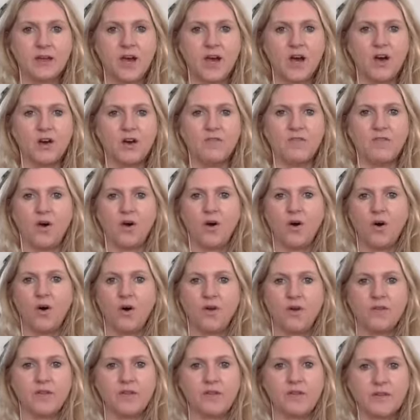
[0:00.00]
of
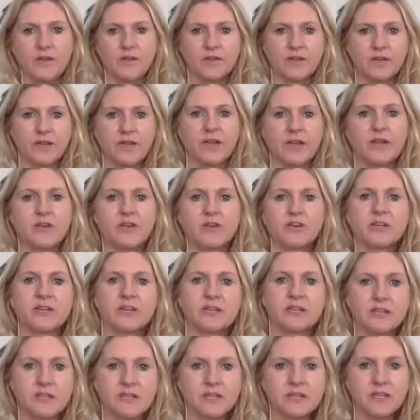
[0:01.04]
all the little nitty gritty
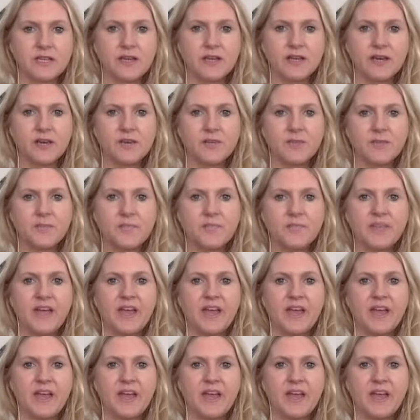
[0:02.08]
detail,